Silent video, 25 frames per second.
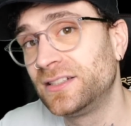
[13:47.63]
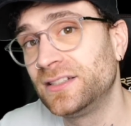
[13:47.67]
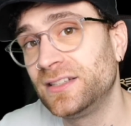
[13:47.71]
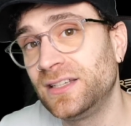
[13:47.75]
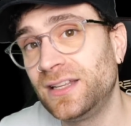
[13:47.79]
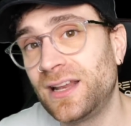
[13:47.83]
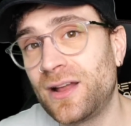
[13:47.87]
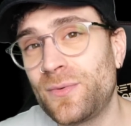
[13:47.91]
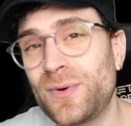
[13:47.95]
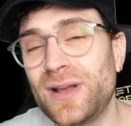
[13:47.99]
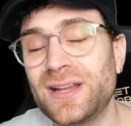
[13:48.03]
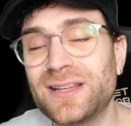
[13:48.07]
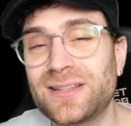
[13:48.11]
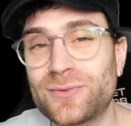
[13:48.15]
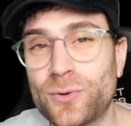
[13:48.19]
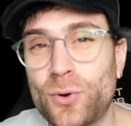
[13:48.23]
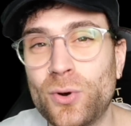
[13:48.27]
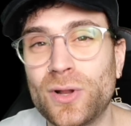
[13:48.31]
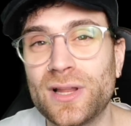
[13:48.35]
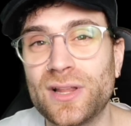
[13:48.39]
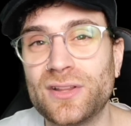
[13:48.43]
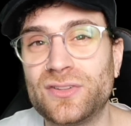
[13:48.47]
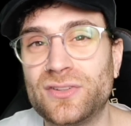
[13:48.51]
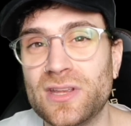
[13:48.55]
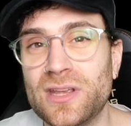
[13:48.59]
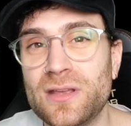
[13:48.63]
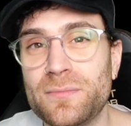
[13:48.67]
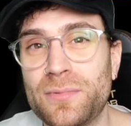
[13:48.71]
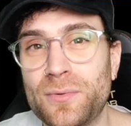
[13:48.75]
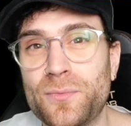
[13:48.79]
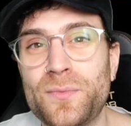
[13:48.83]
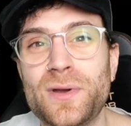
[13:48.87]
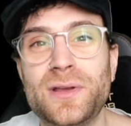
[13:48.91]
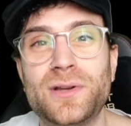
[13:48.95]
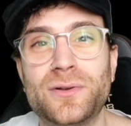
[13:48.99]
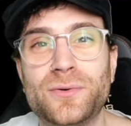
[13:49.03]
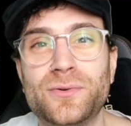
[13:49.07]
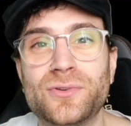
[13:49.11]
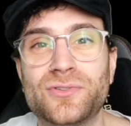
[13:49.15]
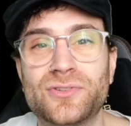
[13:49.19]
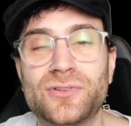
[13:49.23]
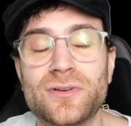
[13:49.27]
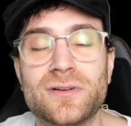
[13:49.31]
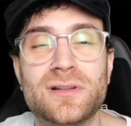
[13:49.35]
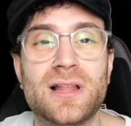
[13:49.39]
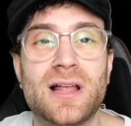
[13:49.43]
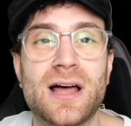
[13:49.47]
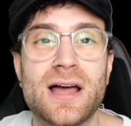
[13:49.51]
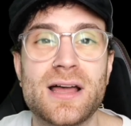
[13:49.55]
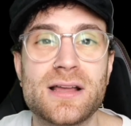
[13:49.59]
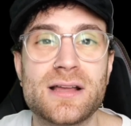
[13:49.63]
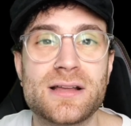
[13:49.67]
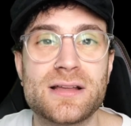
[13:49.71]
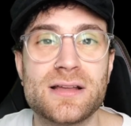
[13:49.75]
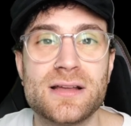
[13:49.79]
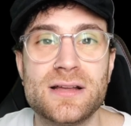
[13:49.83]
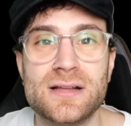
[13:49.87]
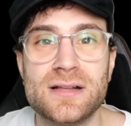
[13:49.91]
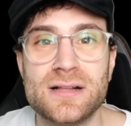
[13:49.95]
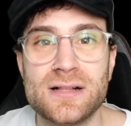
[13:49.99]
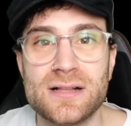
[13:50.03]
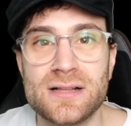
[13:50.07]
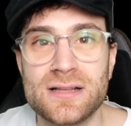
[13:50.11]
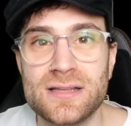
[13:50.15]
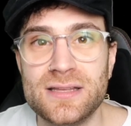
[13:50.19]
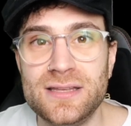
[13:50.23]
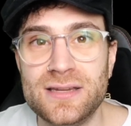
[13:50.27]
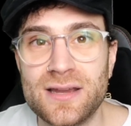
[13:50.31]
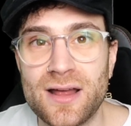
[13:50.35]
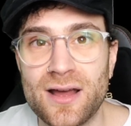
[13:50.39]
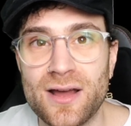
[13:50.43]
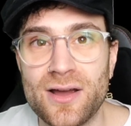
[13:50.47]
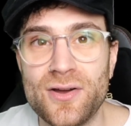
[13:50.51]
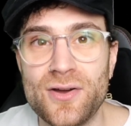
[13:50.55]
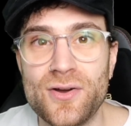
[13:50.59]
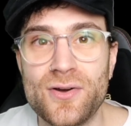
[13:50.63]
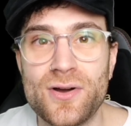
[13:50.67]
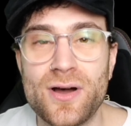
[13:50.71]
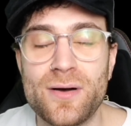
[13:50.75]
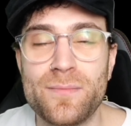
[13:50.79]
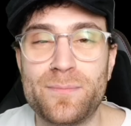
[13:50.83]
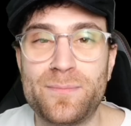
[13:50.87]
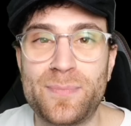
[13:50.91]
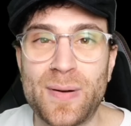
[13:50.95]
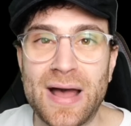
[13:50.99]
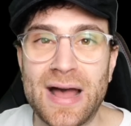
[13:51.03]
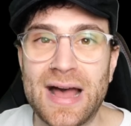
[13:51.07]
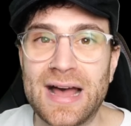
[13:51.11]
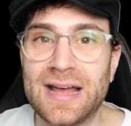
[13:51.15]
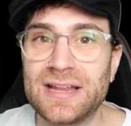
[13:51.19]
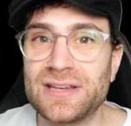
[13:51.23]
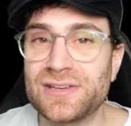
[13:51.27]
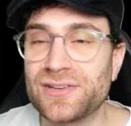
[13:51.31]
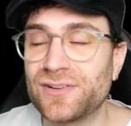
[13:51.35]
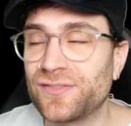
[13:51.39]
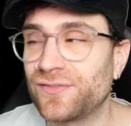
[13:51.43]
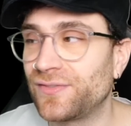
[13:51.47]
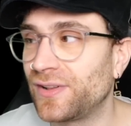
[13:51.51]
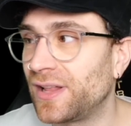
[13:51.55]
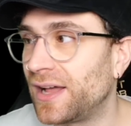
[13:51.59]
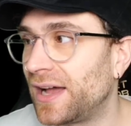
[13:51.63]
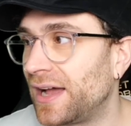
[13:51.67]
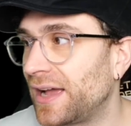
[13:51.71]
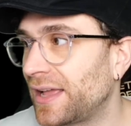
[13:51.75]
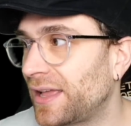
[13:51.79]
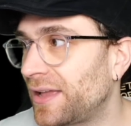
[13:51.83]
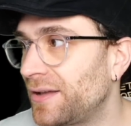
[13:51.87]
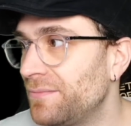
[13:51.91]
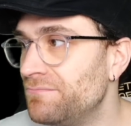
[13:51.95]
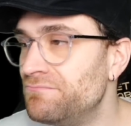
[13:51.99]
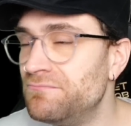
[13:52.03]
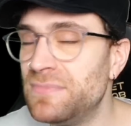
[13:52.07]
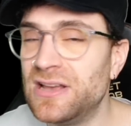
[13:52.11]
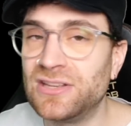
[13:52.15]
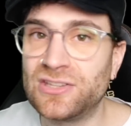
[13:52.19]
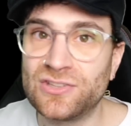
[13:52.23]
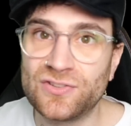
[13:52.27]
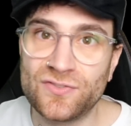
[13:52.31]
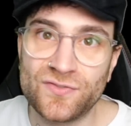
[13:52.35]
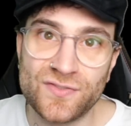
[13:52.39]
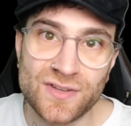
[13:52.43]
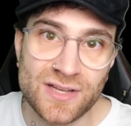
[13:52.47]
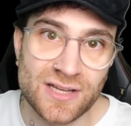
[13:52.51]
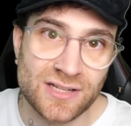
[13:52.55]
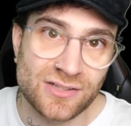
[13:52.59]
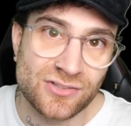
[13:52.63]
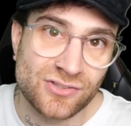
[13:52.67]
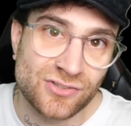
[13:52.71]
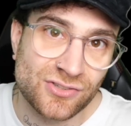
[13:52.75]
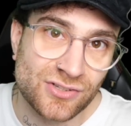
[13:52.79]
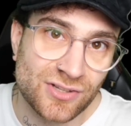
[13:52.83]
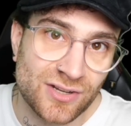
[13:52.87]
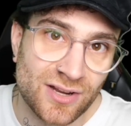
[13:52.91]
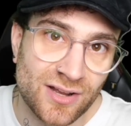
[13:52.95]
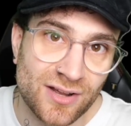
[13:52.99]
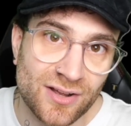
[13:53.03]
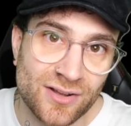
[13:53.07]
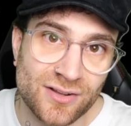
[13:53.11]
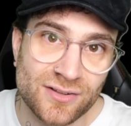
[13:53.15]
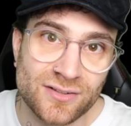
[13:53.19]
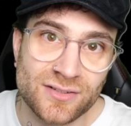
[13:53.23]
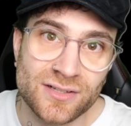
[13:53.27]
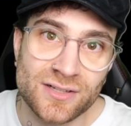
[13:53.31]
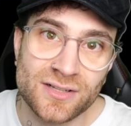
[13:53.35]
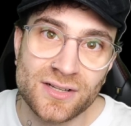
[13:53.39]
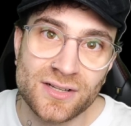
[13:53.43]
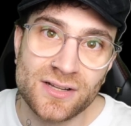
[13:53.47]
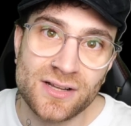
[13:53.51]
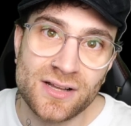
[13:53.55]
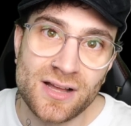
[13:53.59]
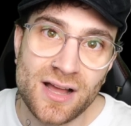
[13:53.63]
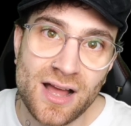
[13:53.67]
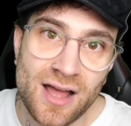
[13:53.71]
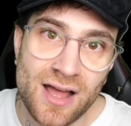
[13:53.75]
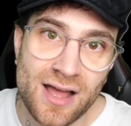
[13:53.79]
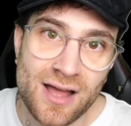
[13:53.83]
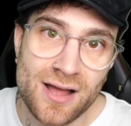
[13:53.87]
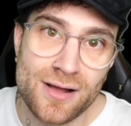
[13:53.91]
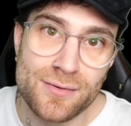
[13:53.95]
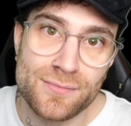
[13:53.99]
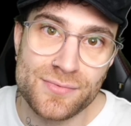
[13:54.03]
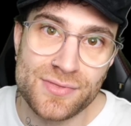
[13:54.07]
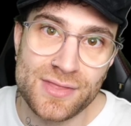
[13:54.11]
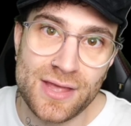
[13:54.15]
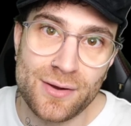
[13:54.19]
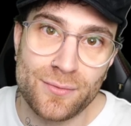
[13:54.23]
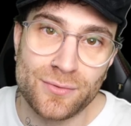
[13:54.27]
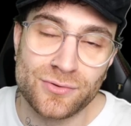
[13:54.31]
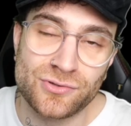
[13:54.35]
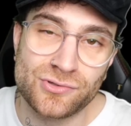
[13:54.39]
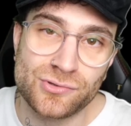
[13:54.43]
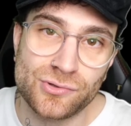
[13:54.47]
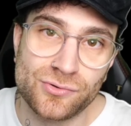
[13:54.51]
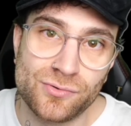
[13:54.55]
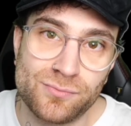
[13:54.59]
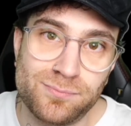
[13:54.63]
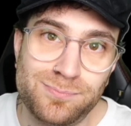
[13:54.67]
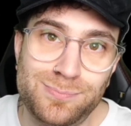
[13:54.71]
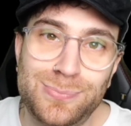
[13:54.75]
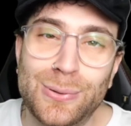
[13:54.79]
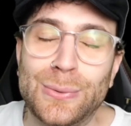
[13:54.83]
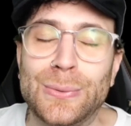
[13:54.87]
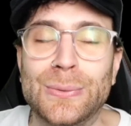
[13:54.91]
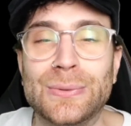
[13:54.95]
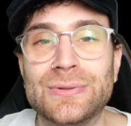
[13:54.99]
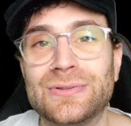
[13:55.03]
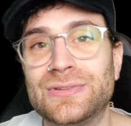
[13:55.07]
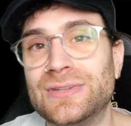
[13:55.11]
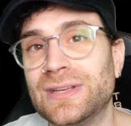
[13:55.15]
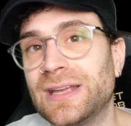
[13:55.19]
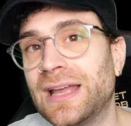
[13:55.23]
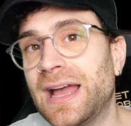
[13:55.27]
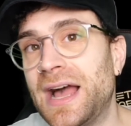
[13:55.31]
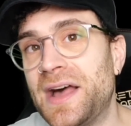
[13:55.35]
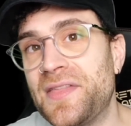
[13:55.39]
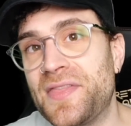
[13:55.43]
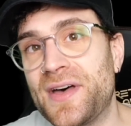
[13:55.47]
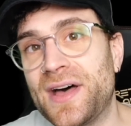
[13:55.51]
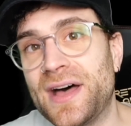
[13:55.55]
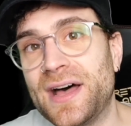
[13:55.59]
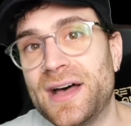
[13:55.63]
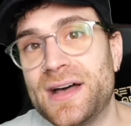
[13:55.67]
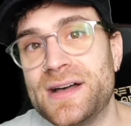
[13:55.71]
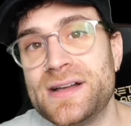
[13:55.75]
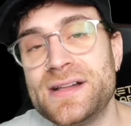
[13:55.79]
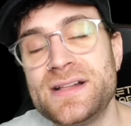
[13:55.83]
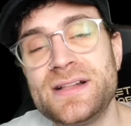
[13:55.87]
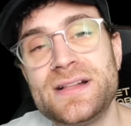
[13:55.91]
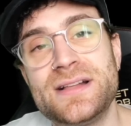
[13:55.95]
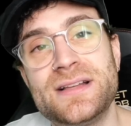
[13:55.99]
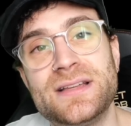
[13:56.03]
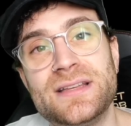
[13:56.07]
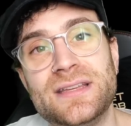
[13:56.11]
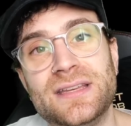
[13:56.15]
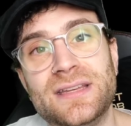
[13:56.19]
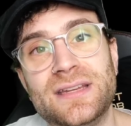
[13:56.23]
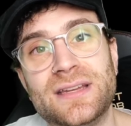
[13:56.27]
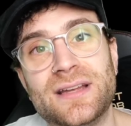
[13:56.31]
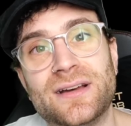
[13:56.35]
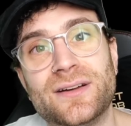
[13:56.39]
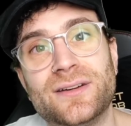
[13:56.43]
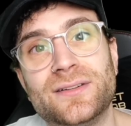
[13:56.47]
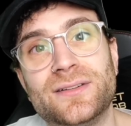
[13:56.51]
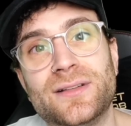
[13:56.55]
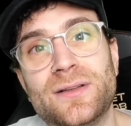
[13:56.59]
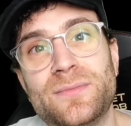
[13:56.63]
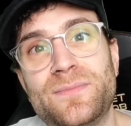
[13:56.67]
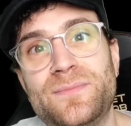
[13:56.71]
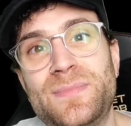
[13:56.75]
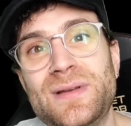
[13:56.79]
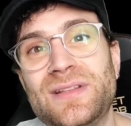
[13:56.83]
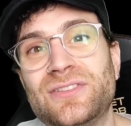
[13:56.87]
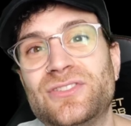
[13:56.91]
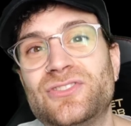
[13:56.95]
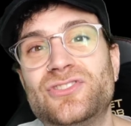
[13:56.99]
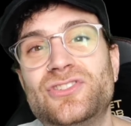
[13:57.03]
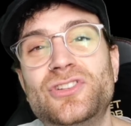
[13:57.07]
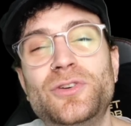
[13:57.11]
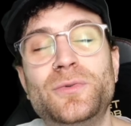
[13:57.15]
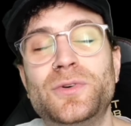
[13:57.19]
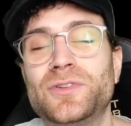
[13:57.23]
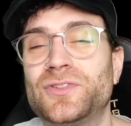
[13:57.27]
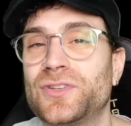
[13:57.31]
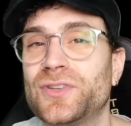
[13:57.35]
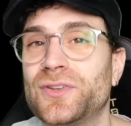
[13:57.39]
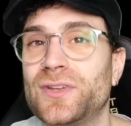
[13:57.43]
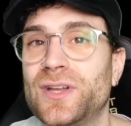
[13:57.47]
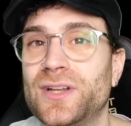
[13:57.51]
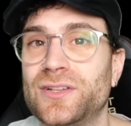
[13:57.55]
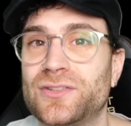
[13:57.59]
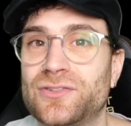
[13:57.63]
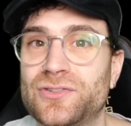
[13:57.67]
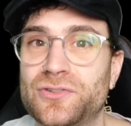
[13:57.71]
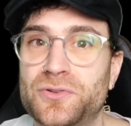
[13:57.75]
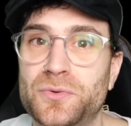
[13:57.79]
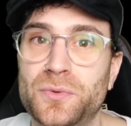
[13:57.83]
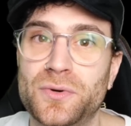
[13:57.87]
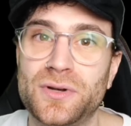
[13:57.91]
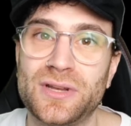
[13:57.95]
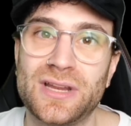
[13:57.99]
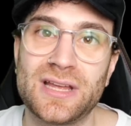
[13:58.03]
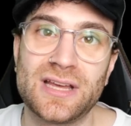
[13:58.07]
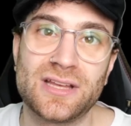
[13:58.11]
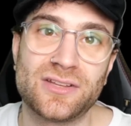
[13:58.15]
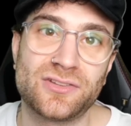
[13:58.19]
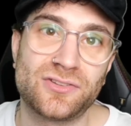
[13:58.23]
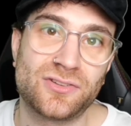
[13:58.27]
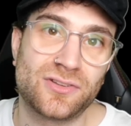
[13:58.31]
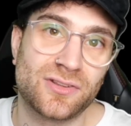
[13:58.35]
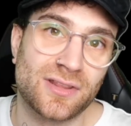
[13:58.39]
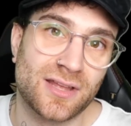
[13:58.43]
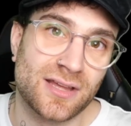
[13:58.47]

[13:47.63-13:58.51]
You know, we had quality, but we'd also, like, you know, a band of, like, misfits, you know, that was sort of brought together, you know, a bit Suicide Squad-esque.